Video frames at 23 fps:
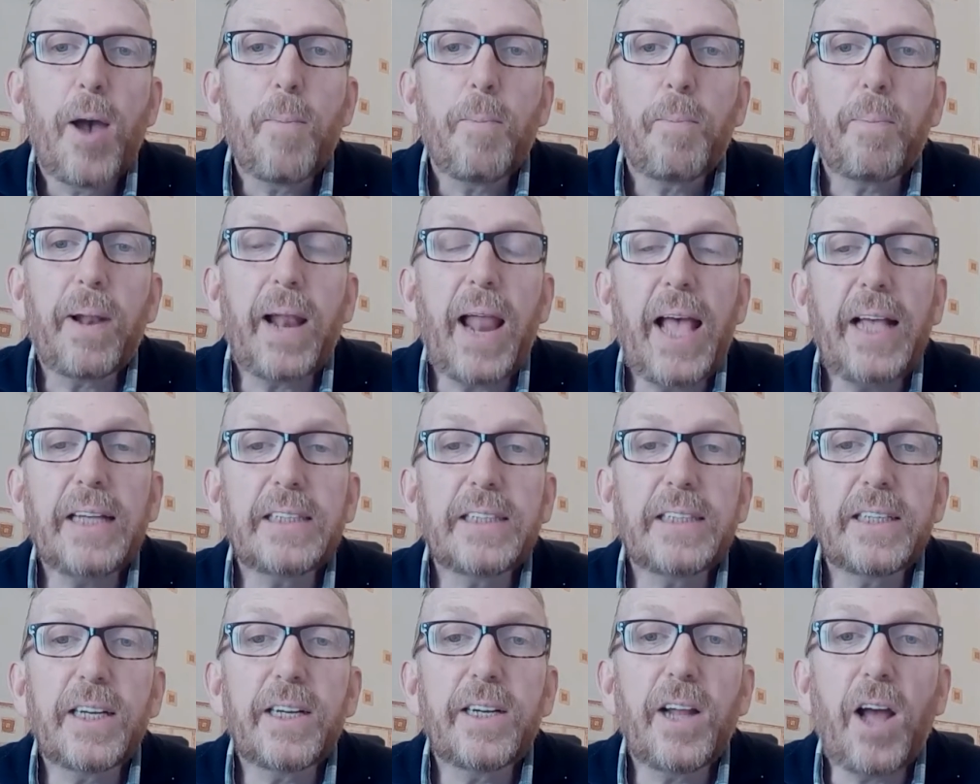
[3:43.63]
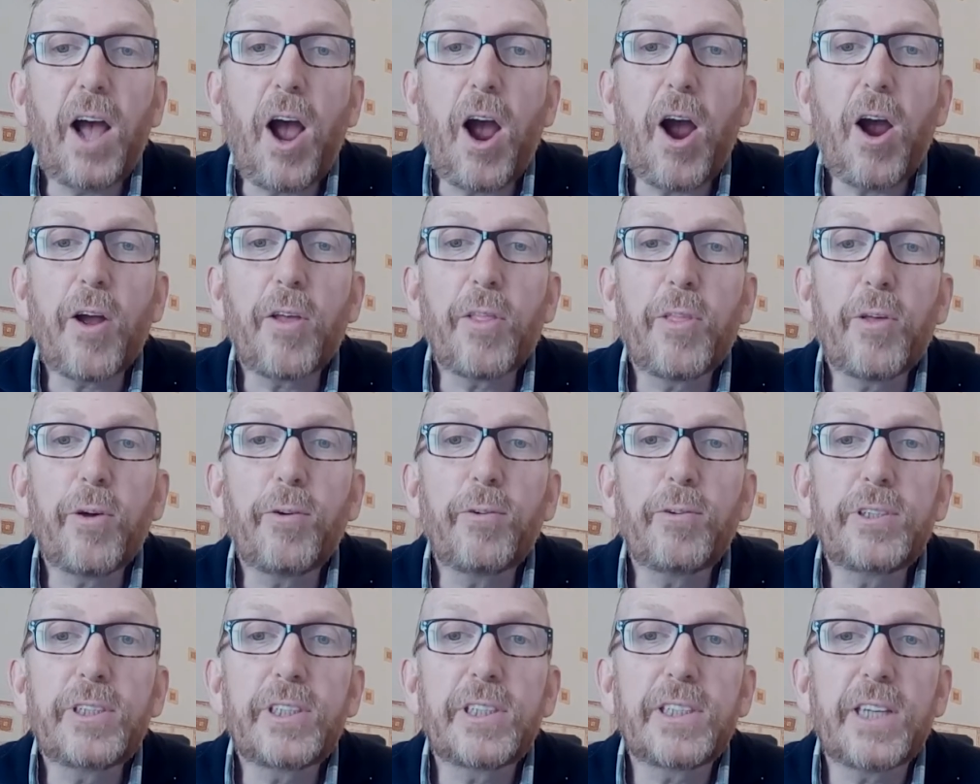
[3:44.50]
"Blessed are
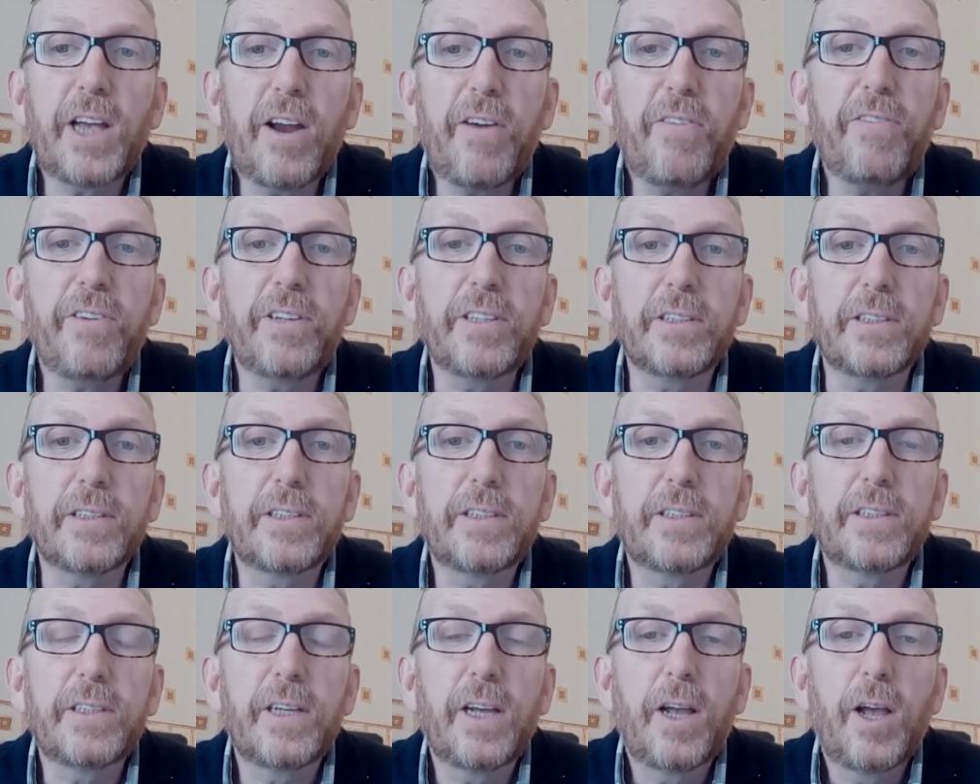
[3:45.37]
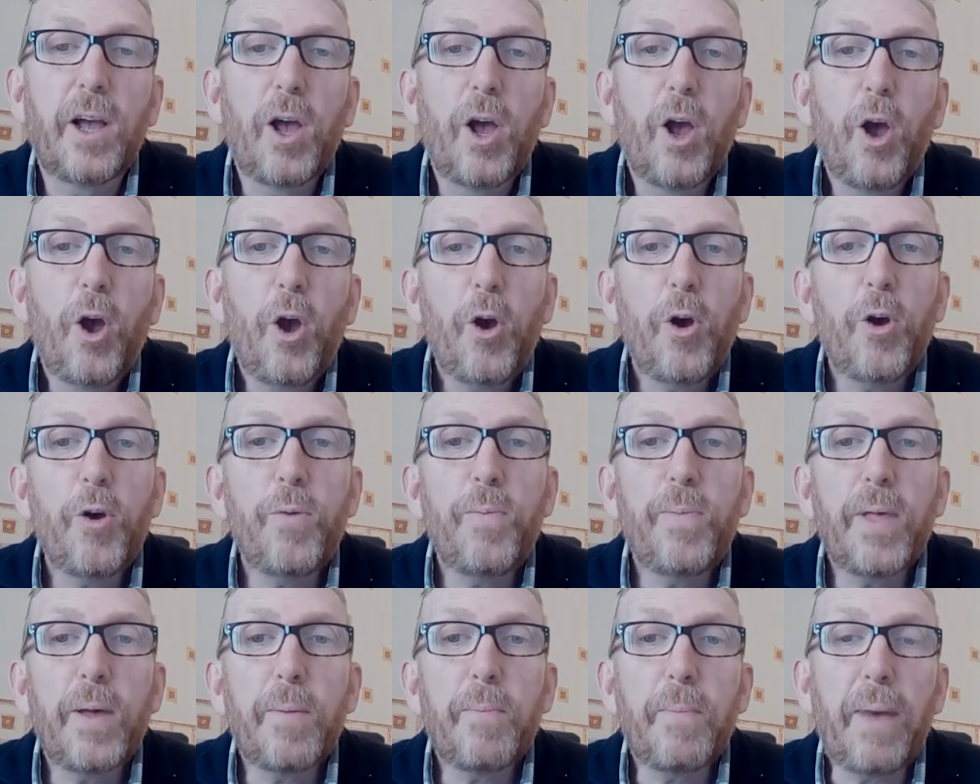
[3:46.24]
those servants whom
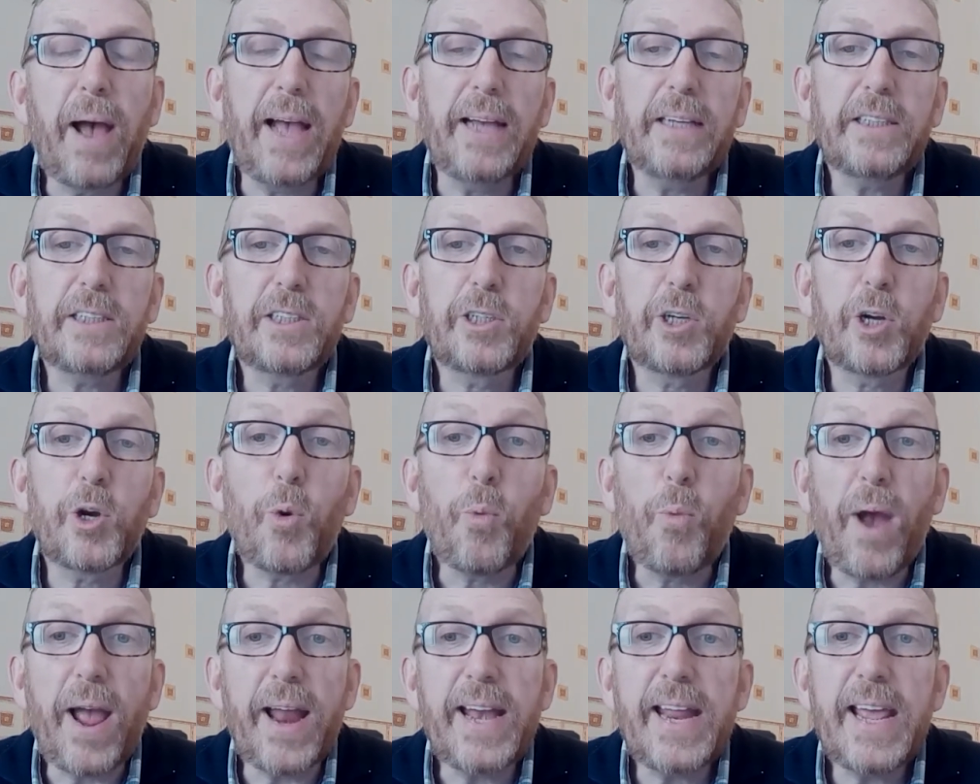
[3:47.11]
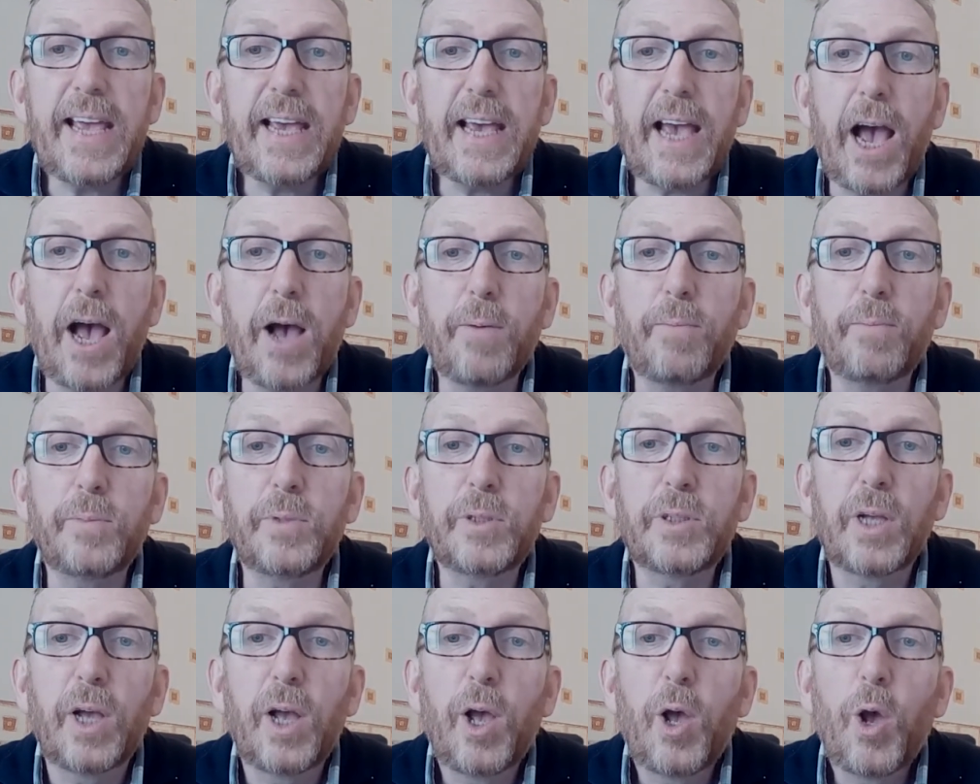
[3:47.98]
the master, when he
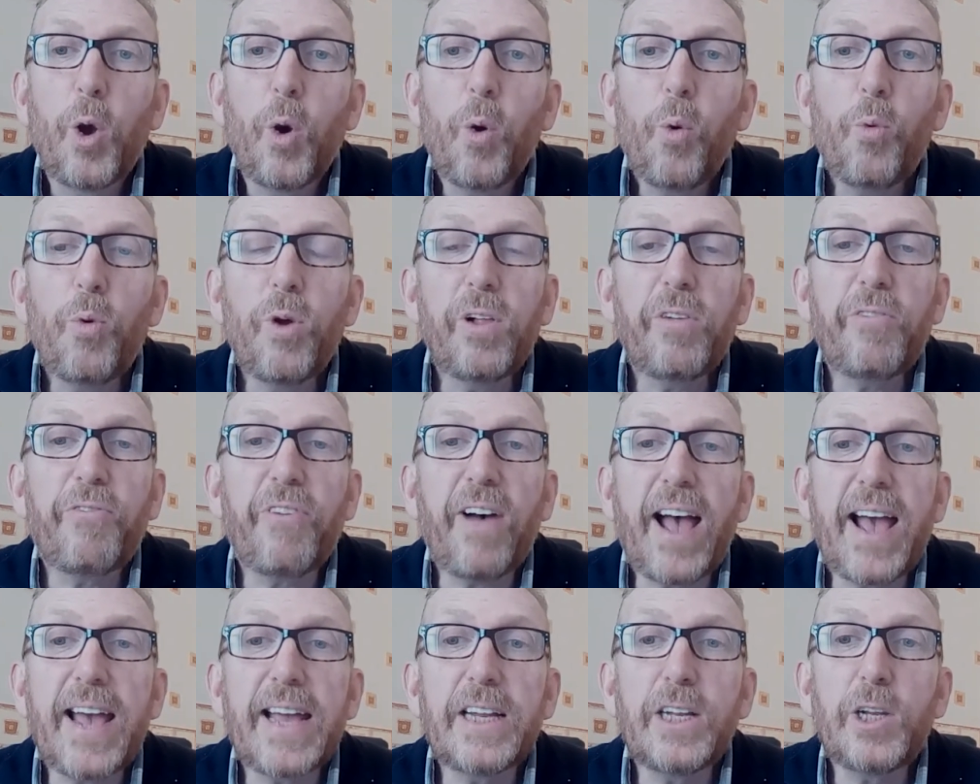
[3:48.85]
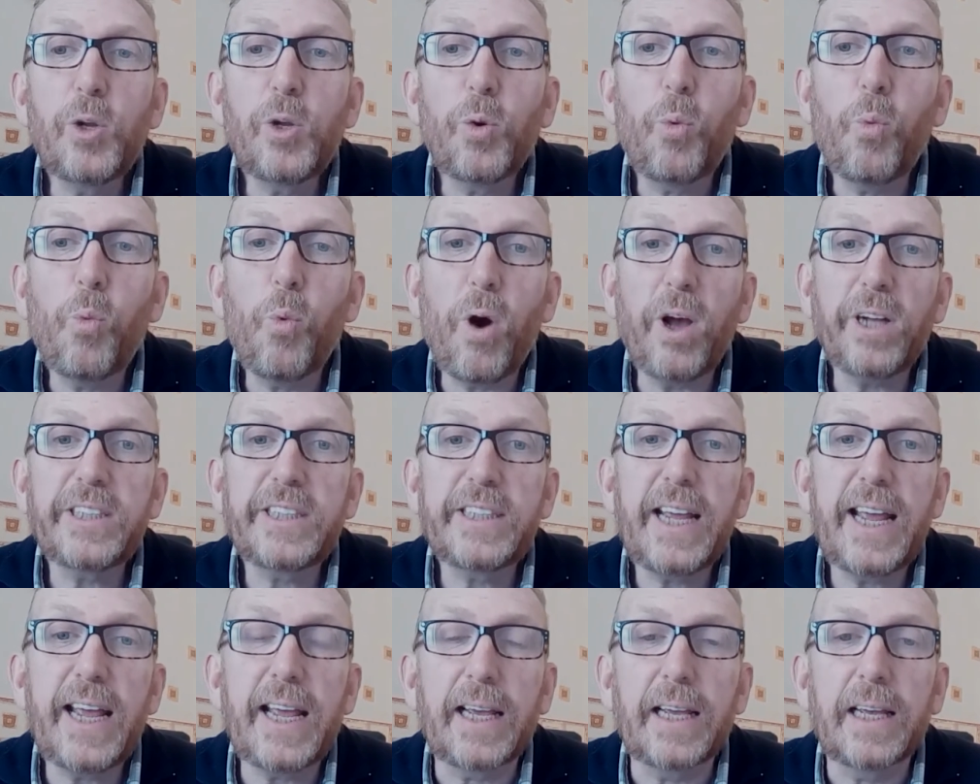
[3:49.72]
comes, will find
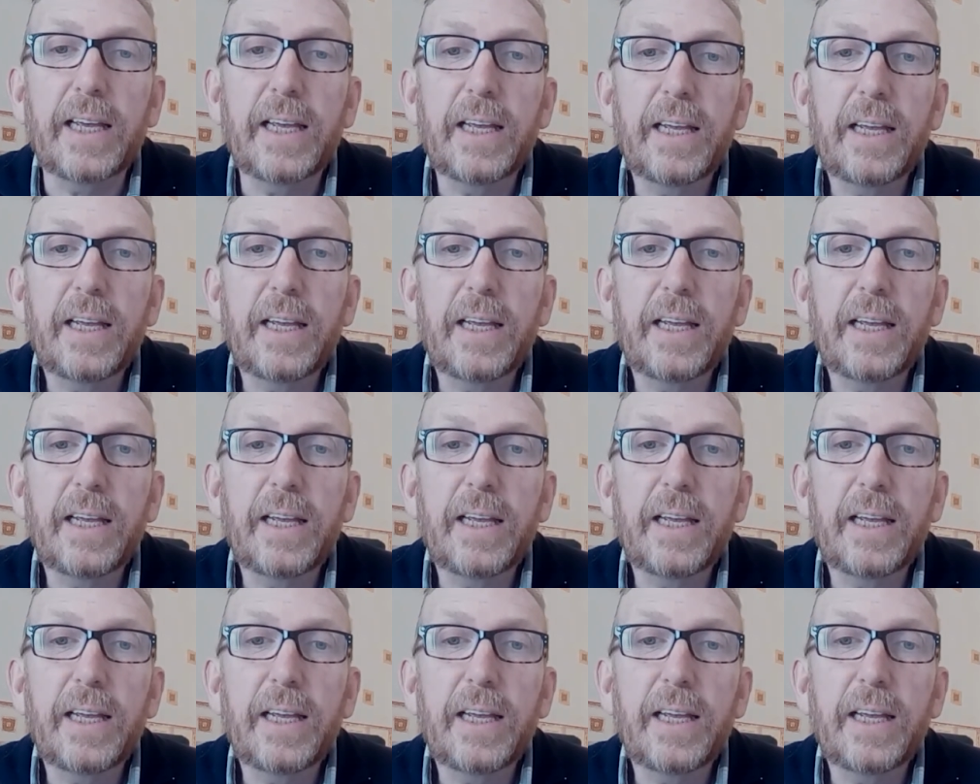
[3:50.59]
watching.